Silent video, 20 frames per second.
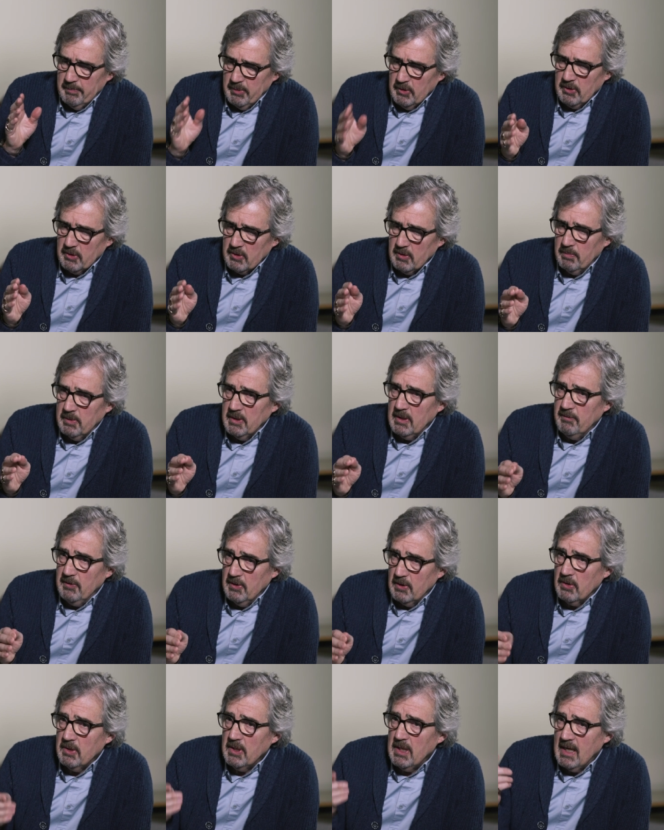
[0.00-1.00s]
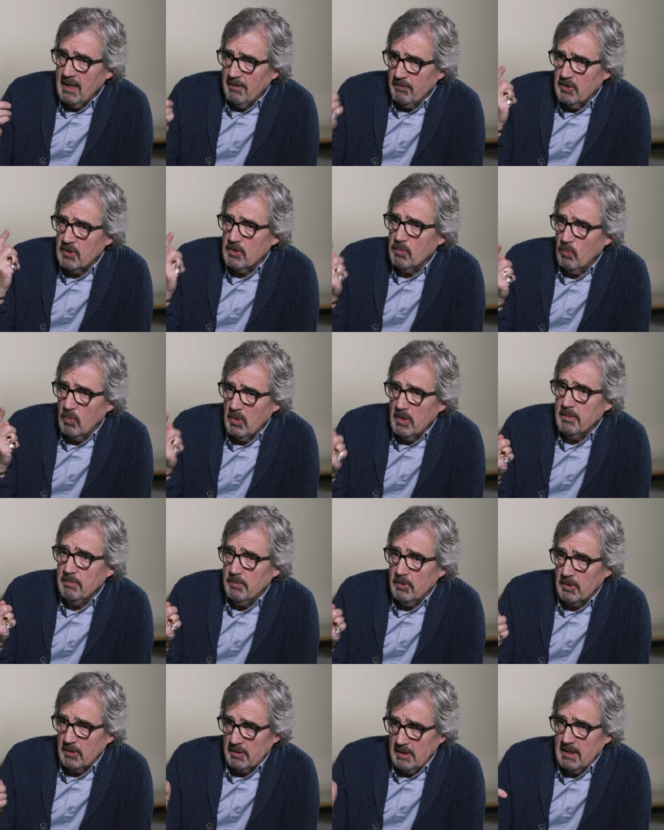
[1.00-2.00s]
book. But if you're yeah. going to have just one
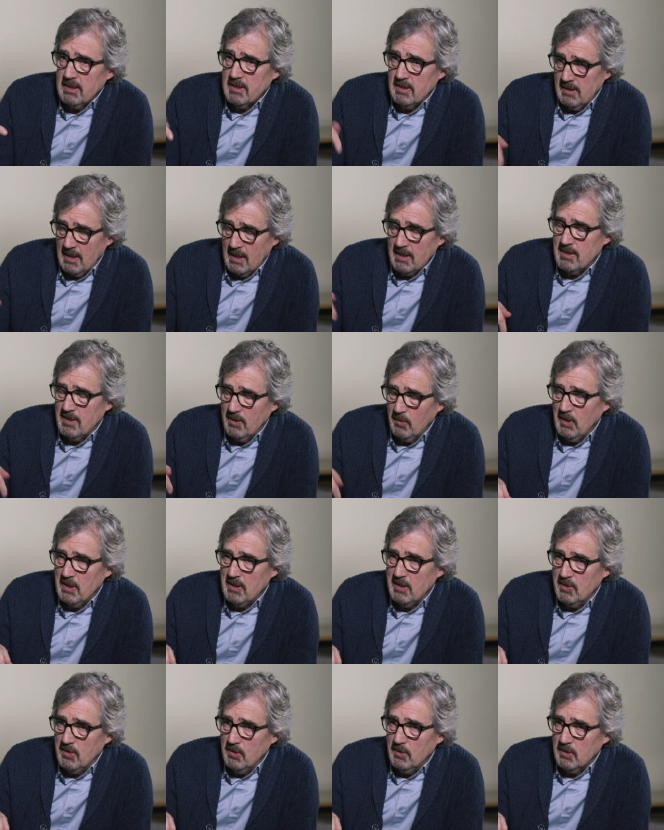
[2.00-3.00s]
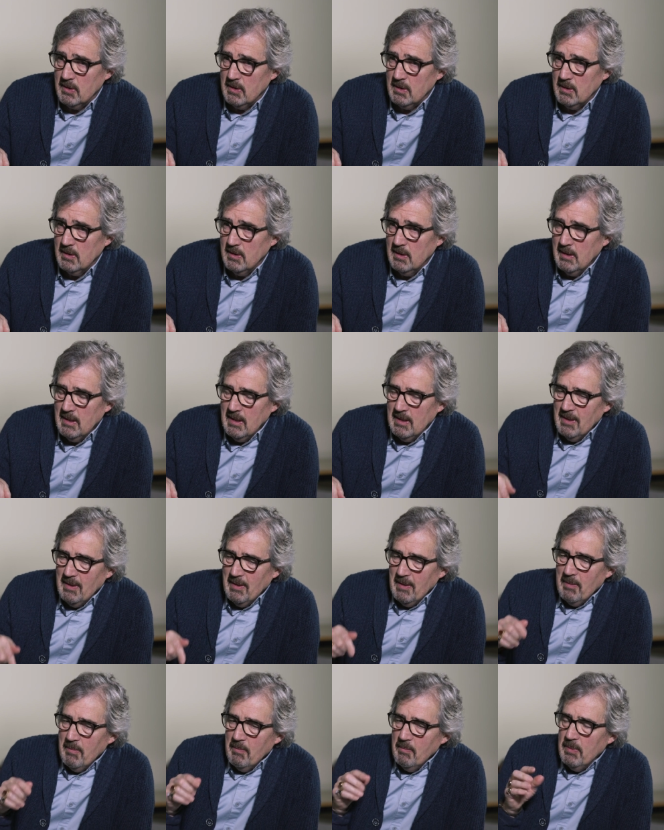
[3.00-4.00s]
book, that's that's the way to do it.
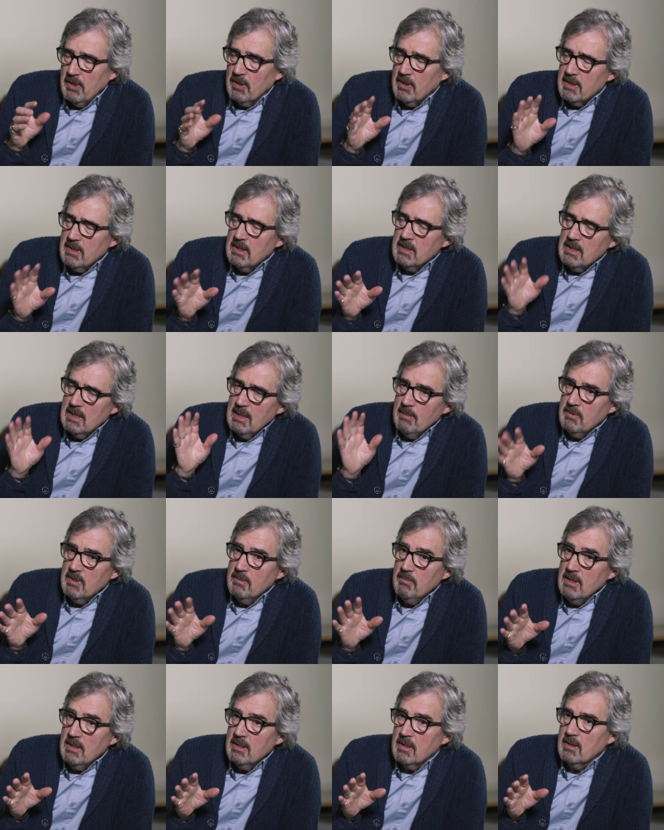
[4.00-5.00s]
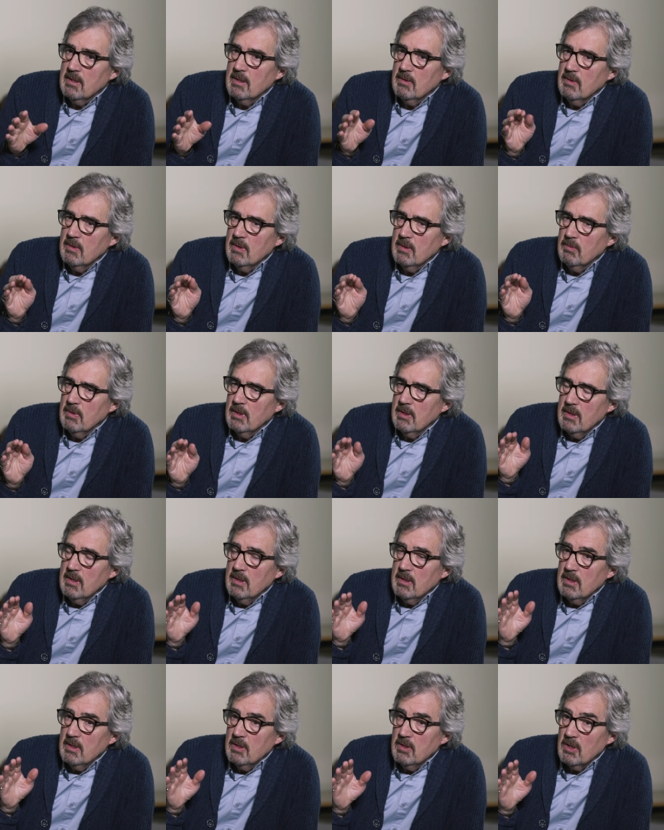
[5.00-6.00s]
Yes. Because it seemed to me that there, there
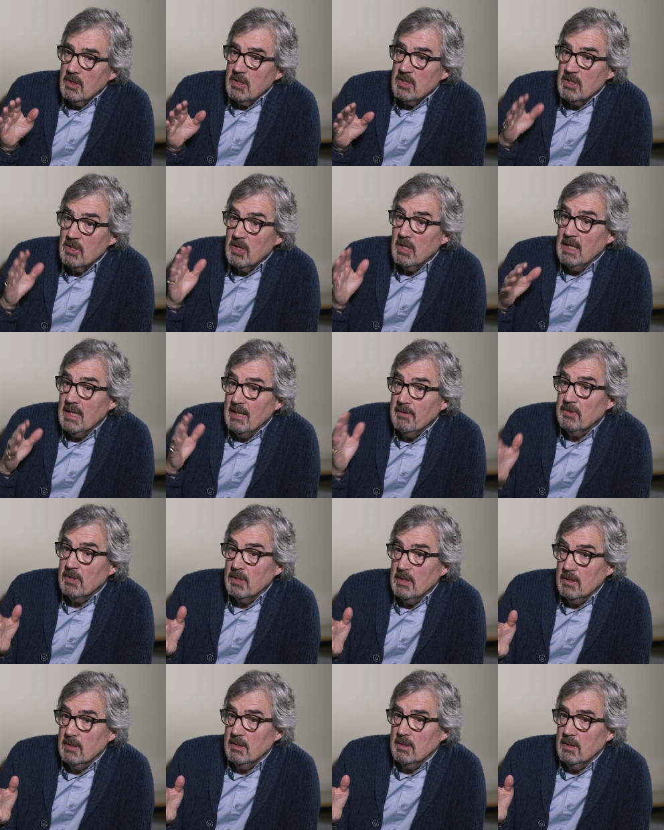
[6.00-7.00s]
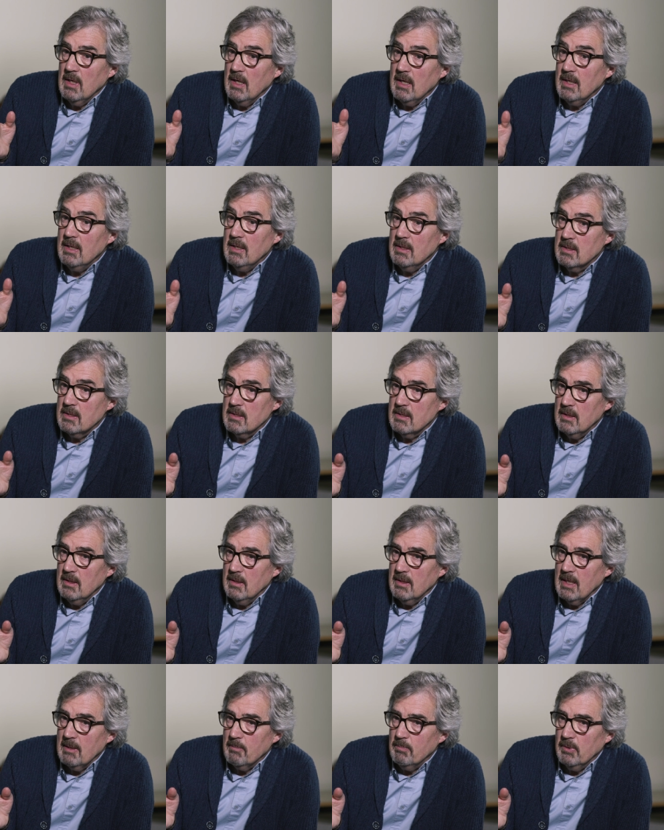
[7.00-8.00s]
were Dostoevskian heights
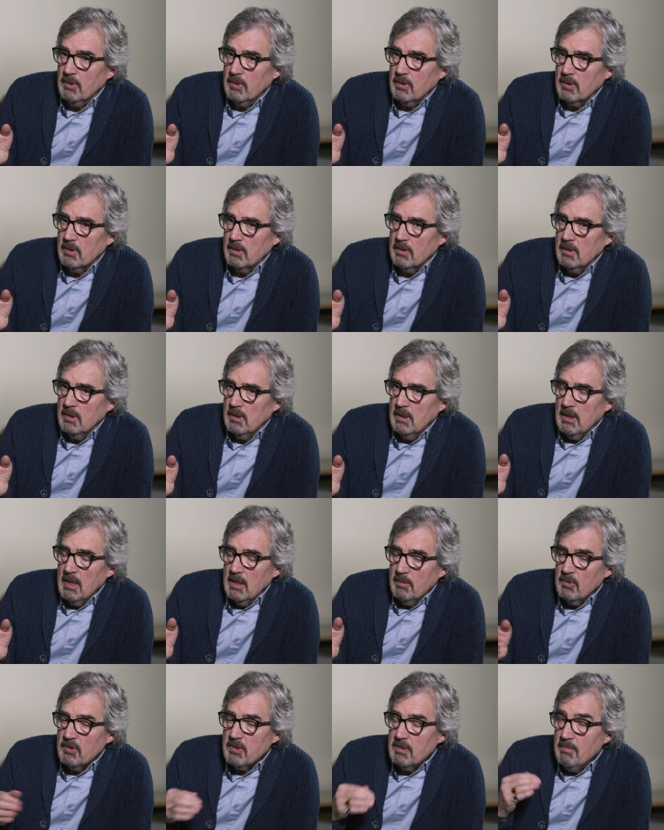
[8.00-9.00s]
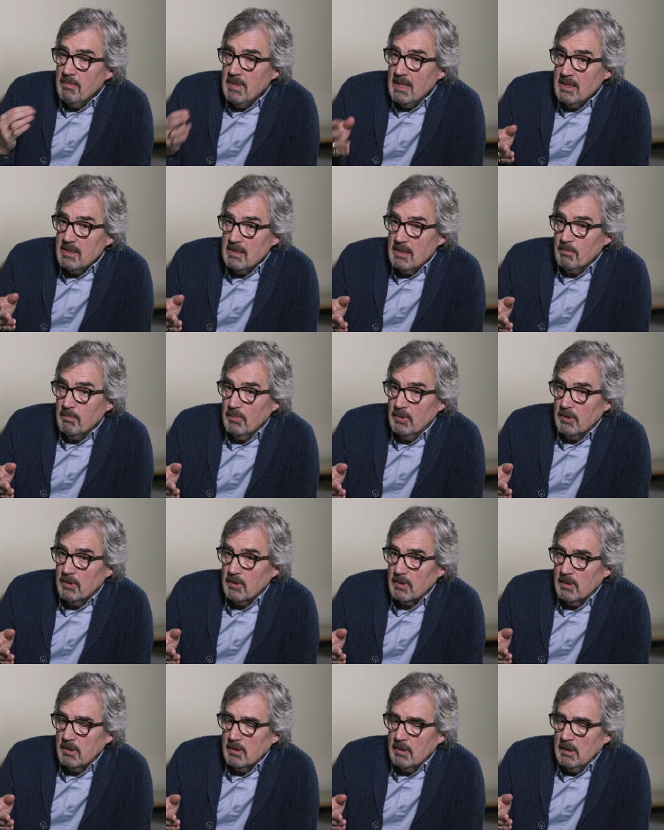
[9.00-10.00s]
in that book, most amazing
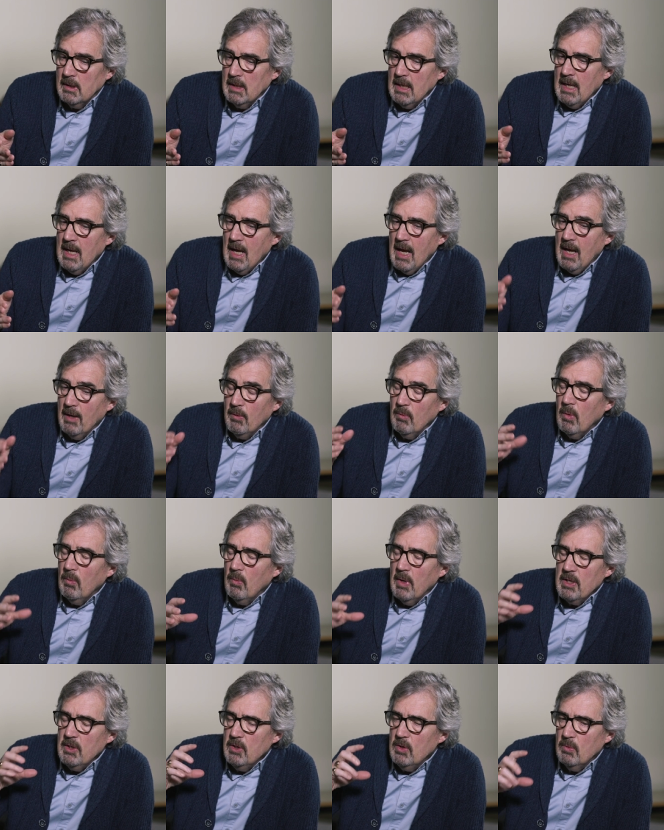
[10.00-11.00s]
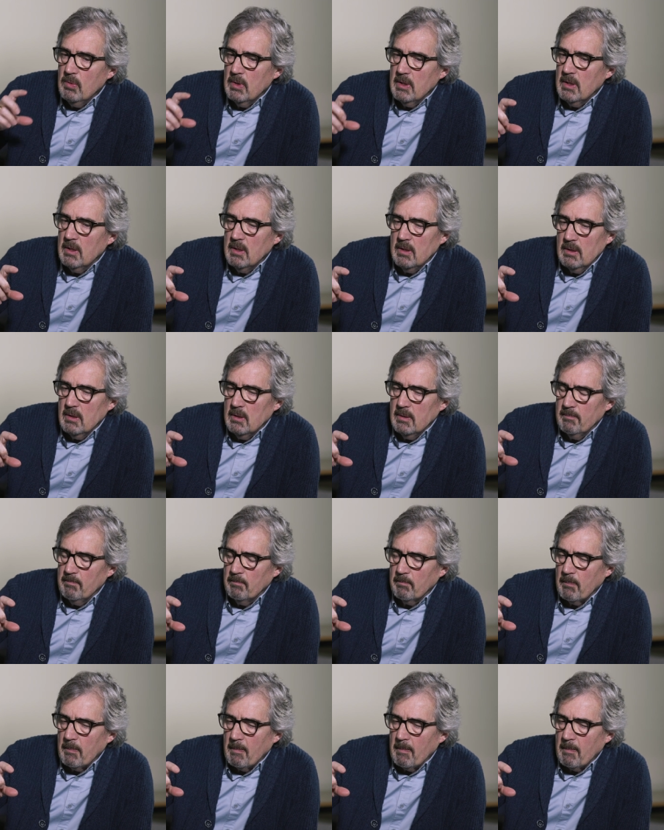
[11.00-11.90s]
book. Yeah. And when you were,